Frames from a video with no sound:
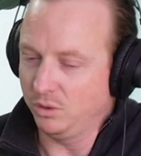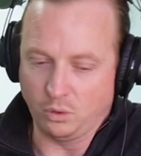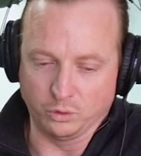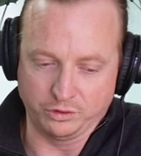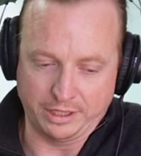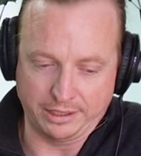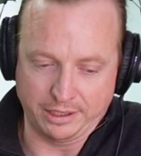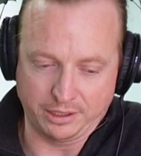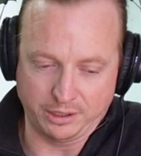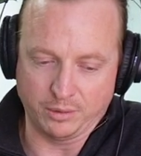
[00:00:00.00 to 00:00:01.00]
Or do they
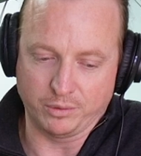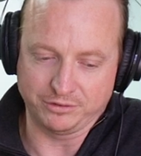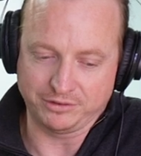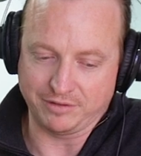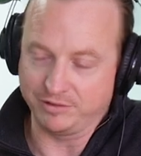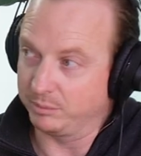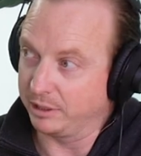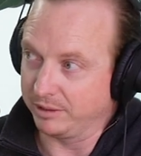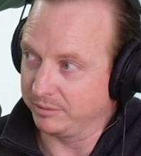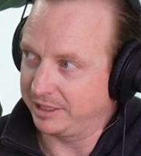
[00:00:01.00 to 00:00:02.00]
go, you know what, stuff it, I'm going
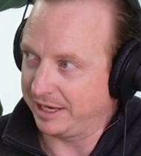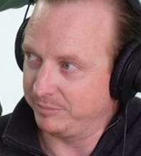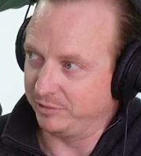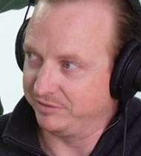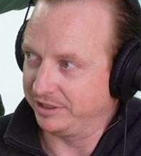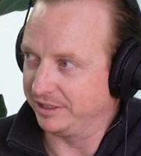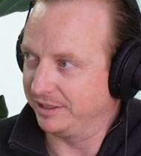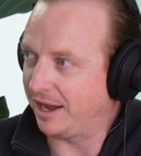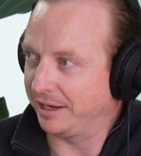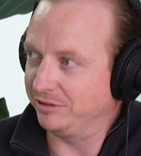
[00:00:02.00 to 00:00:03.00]
to keep living at
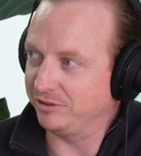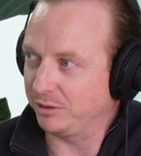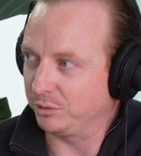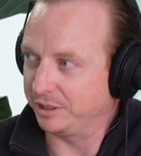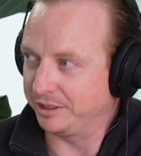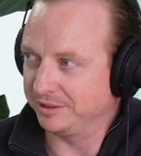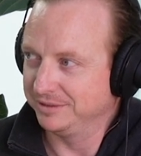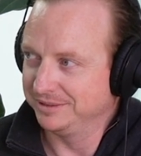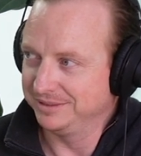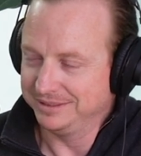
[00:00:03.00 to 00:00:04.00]
Honeysuckle in
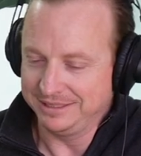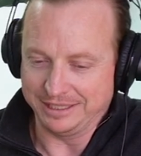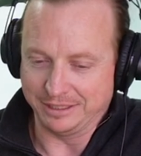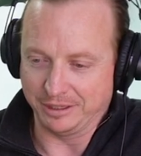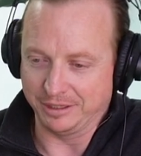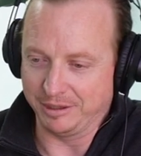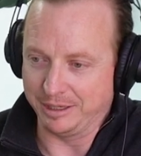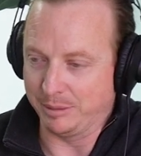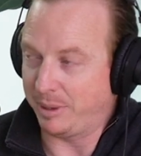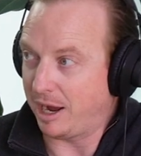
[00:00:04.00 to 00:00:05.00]

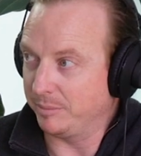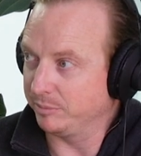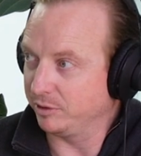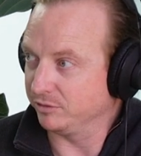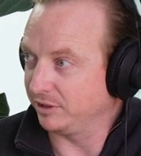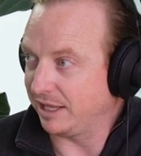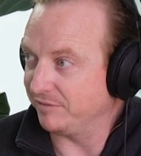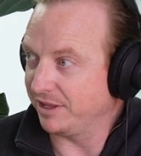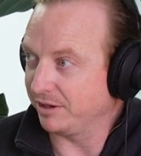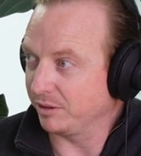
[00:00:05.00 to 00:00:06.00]
an apartment because I love
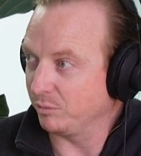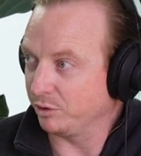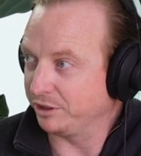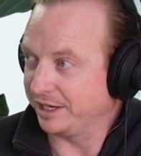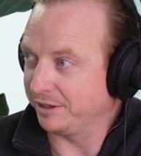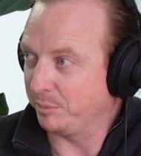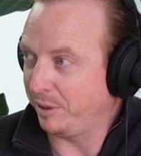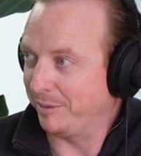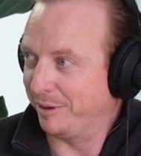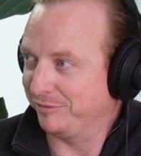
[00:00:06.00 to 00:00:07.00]
that. I can wander down to the
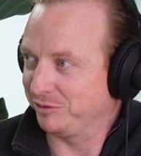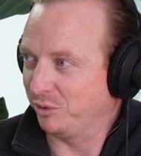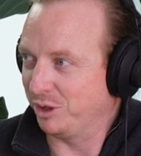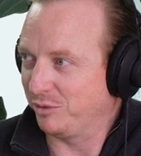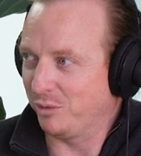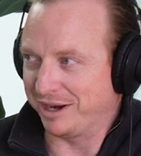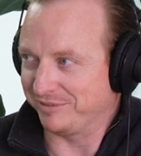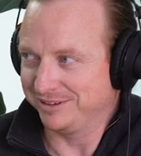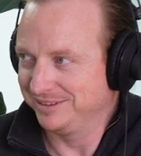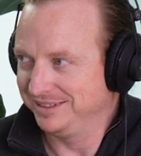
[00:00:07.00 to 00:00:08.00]
pub after work,
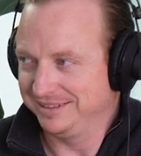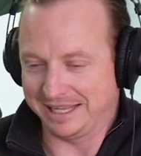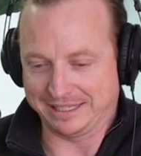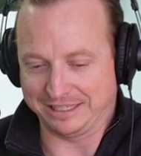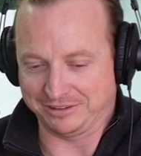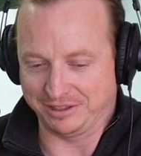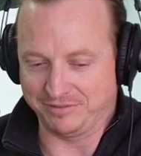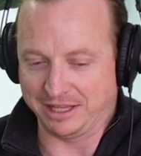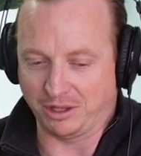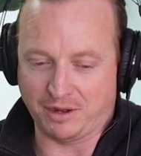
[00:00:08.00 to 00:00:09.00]
whatever. They get to live
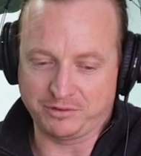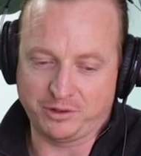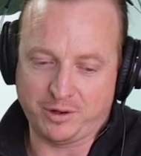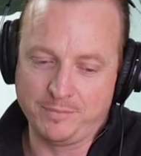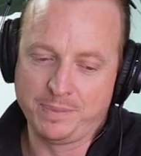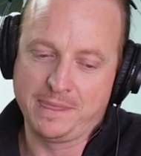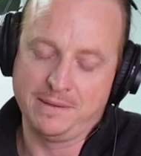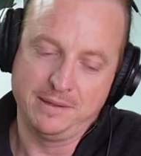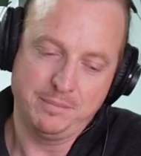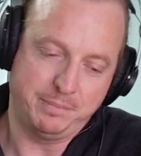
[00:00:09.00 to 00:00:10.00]
their lifestyle.
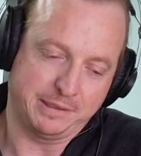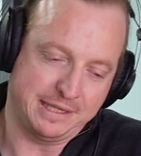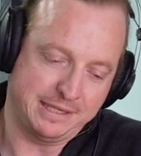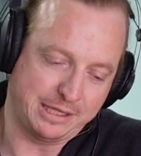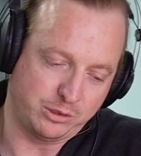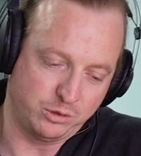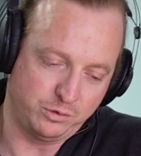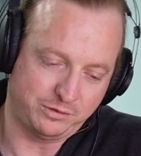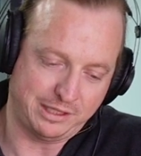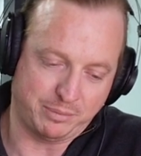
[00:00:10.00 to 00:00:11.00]
But then they
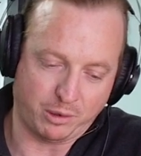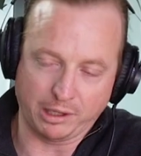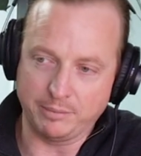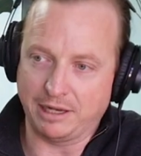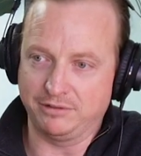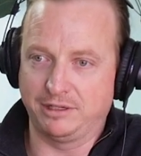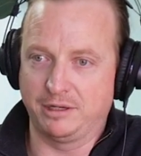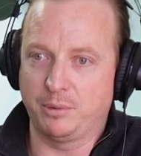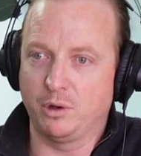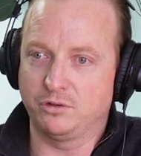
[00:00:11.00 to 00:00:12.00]
use their borrowing capacity to
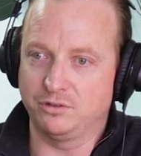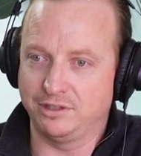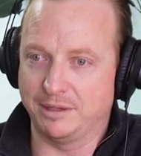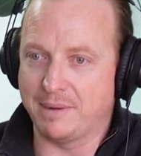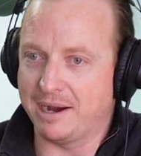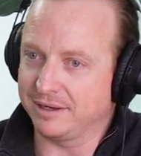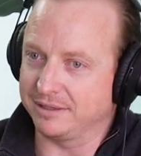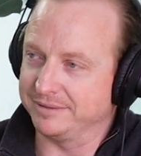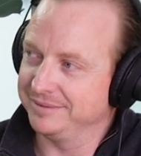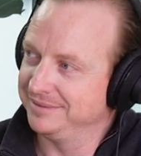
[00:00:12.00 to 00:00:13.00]
purchase in a
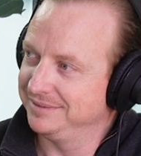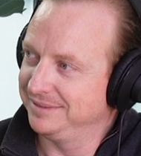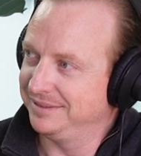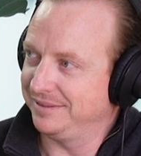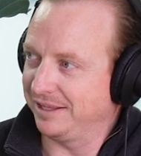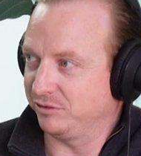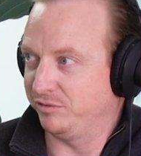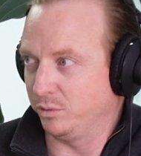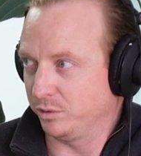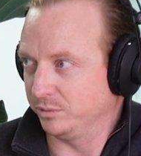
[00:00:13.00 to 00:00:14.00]
market that's
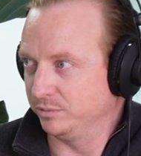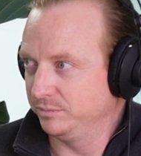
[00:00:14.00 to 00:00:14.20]
affordable.